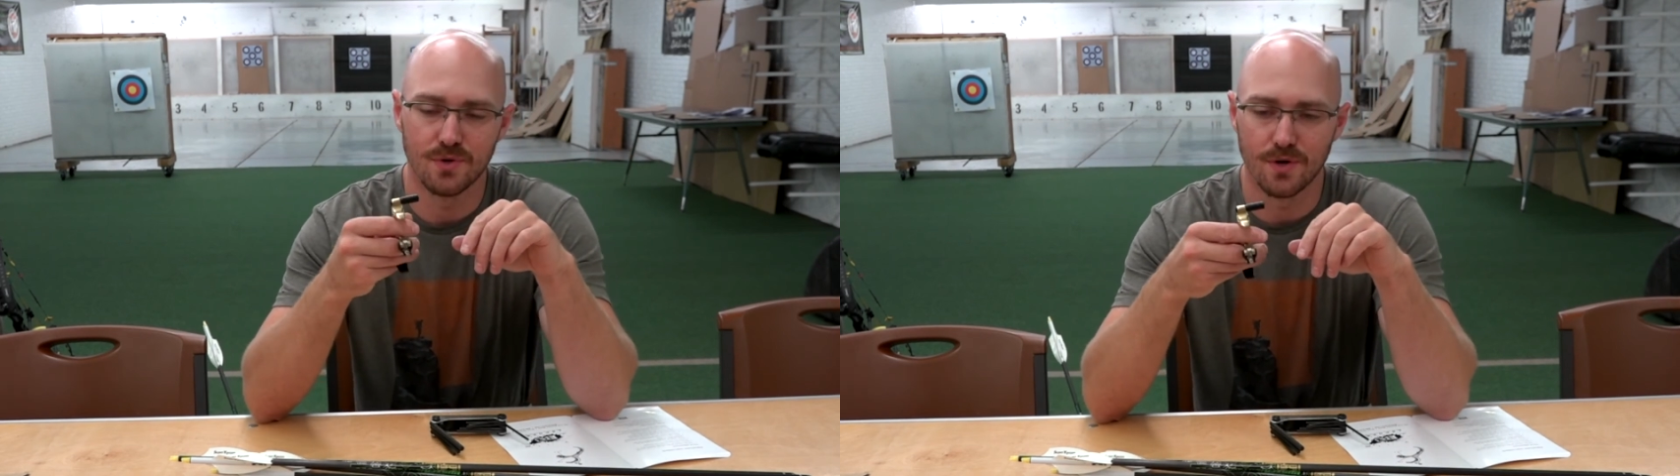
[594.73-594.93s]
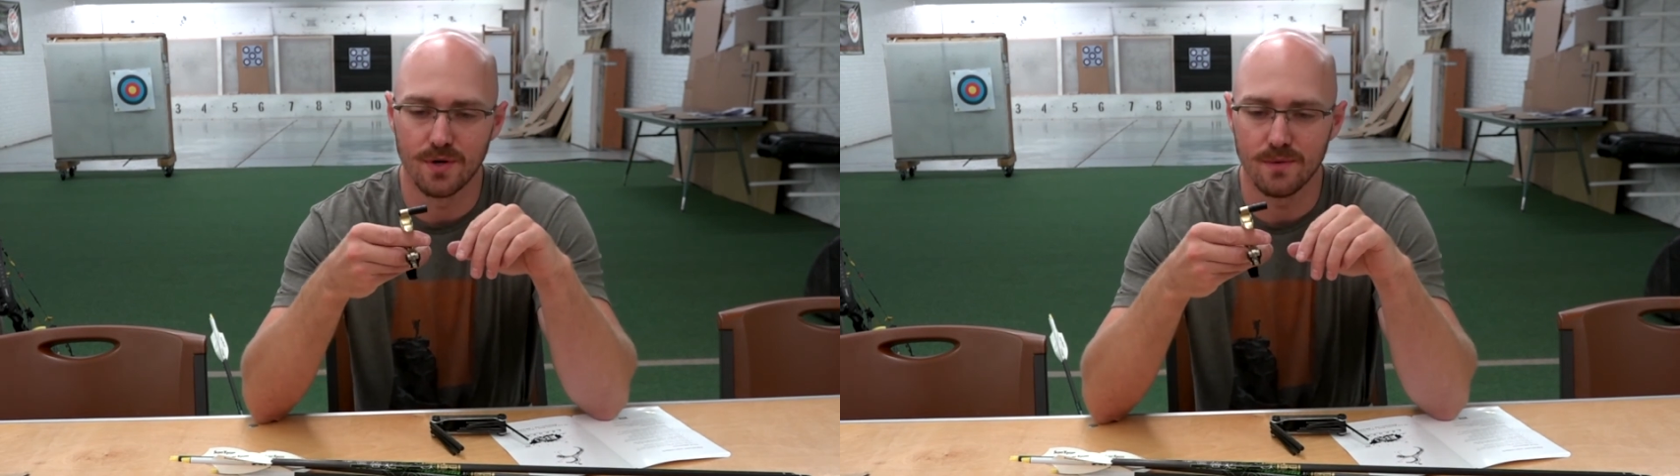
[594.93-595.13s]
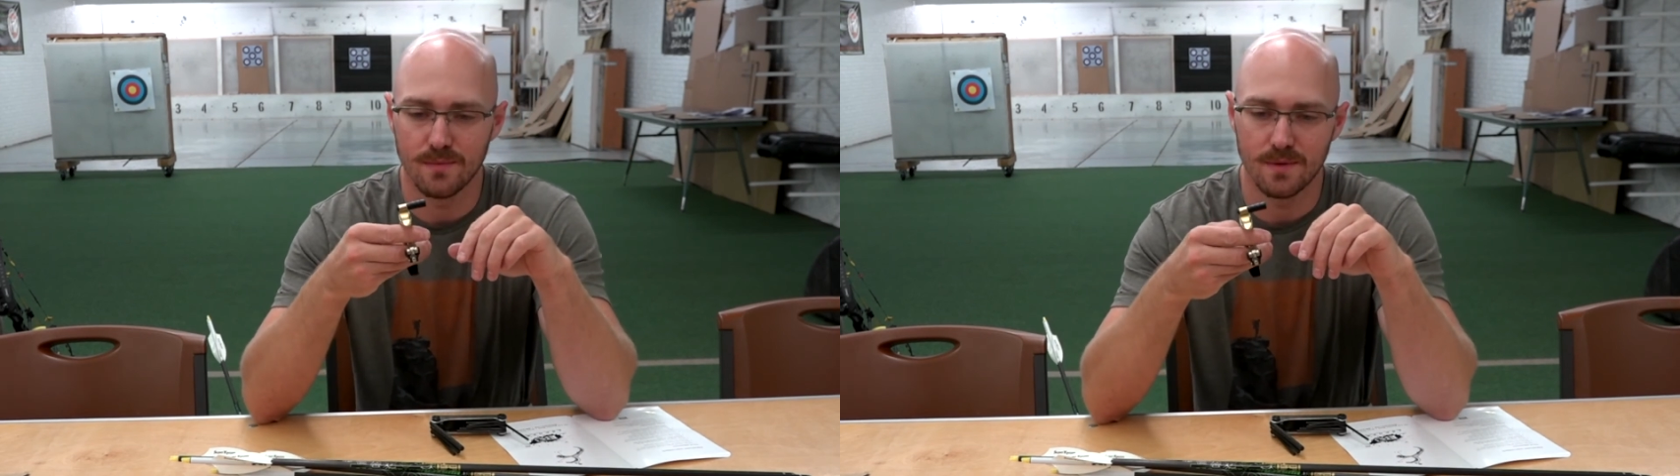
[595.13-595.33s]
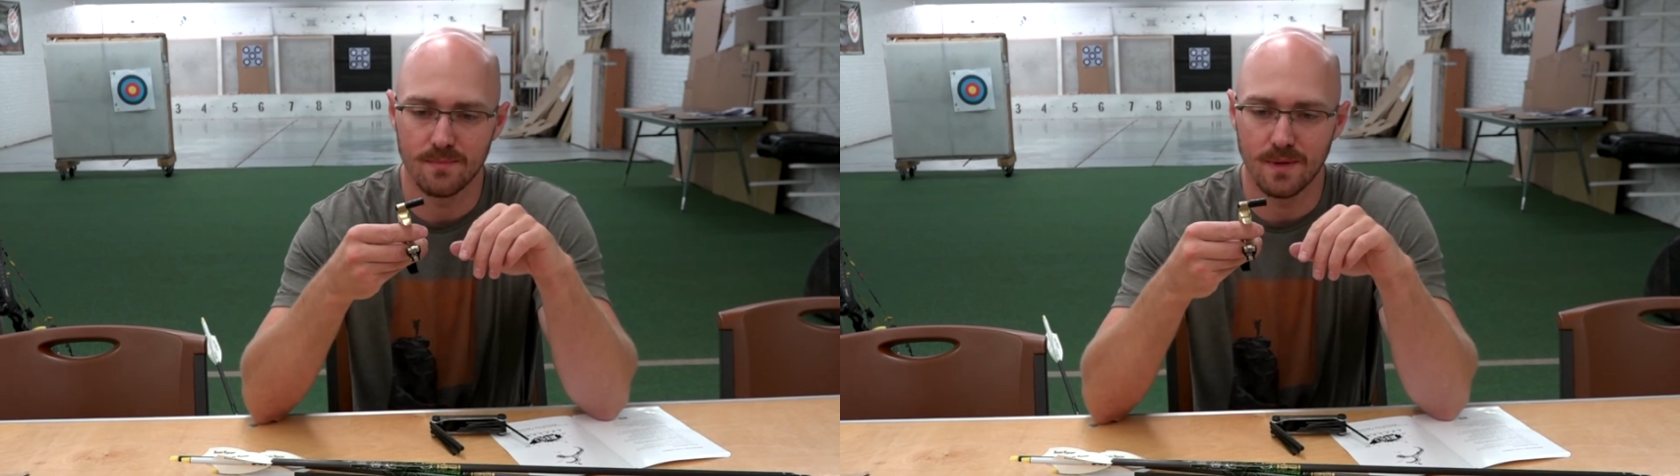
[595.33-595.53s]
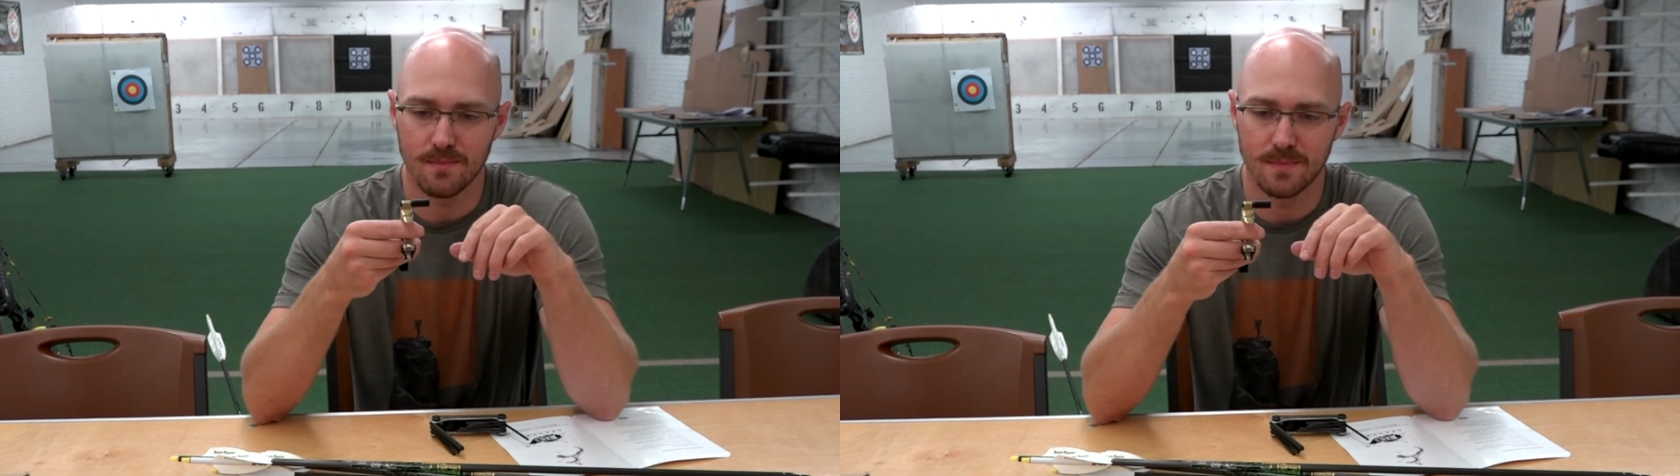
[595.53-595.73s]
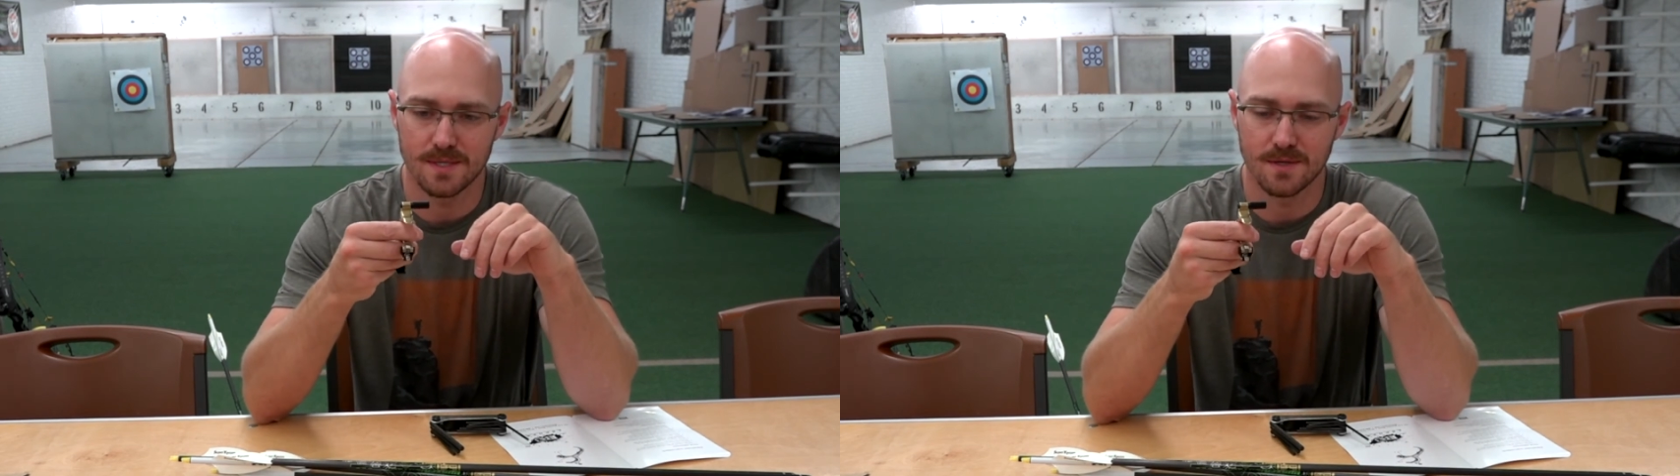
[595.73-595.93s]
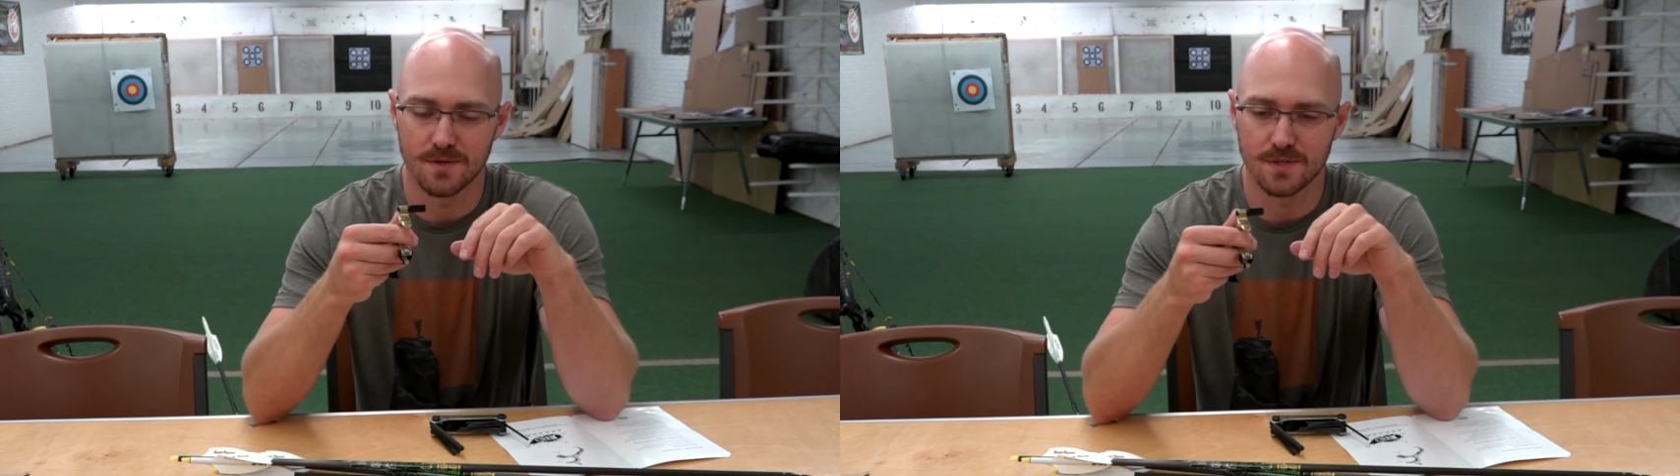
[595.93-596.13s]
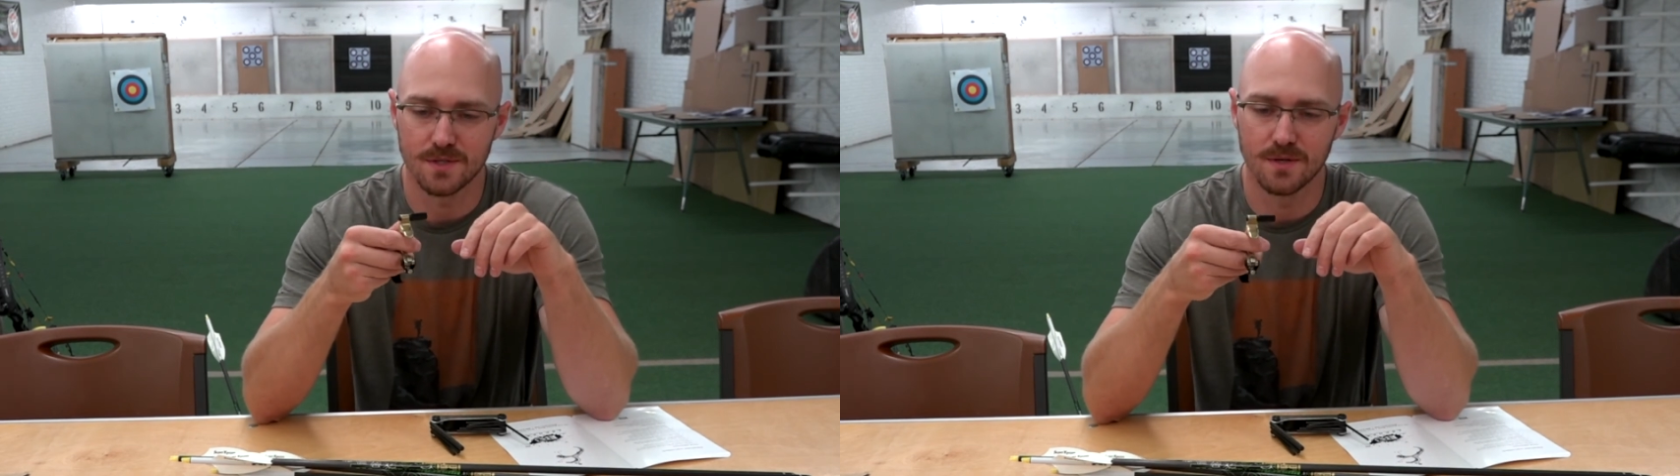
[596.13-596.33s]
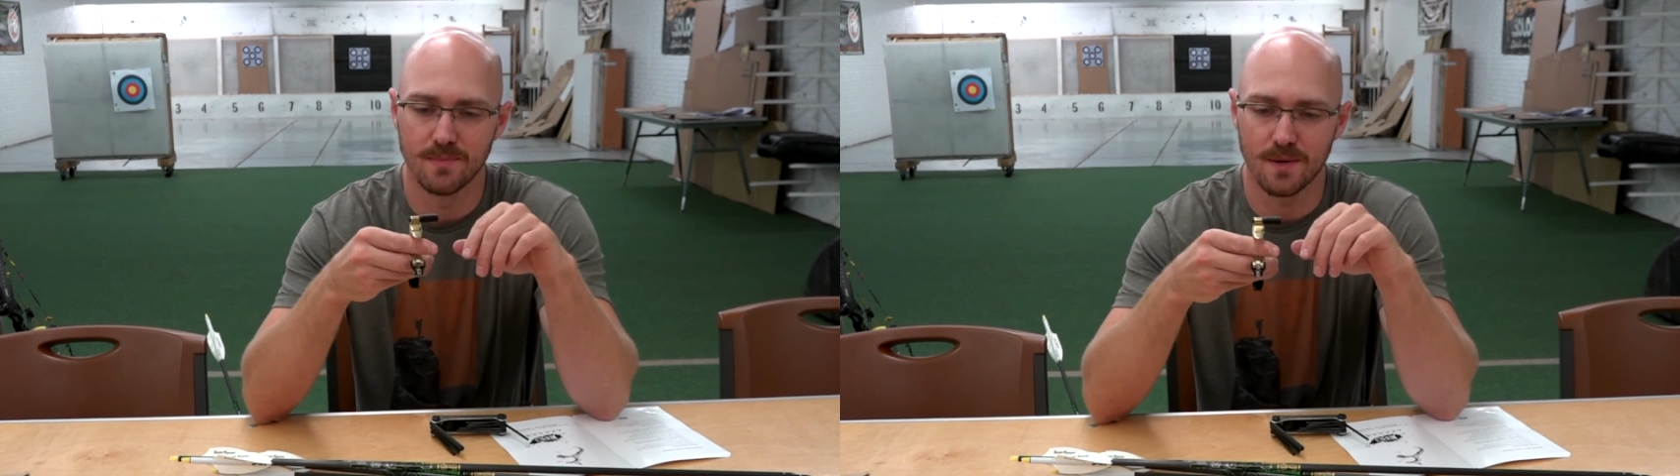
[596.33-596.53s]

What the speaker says: or misunderstood,